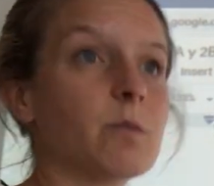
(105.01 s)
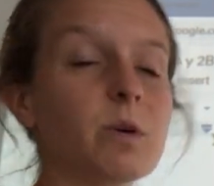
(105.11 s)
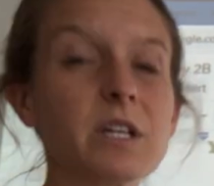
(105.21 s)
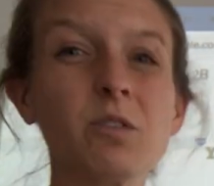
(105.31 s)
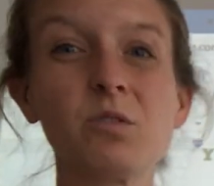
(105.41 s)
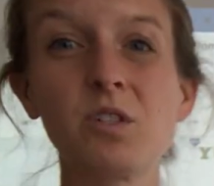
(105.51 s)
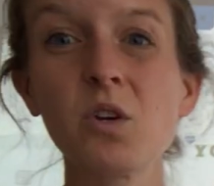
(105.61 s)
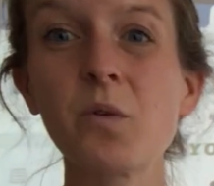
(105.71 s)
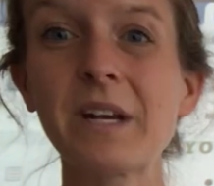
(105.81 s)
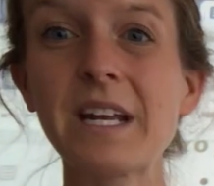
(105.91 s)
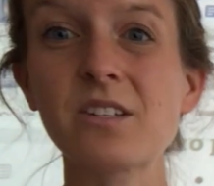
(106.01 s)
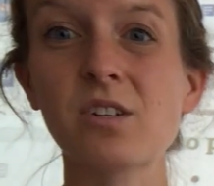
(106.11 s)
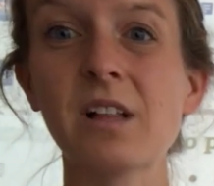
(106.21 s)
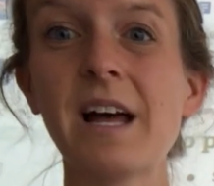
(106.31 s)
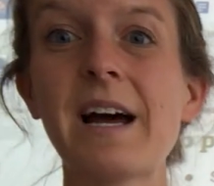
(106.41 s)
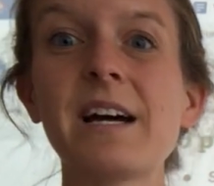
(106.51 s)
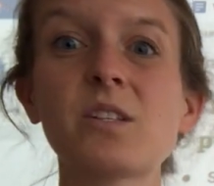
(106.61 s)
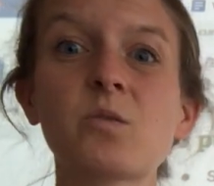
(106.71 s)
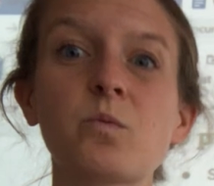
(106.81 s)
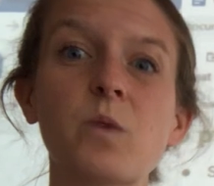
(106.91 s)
what you do in each class,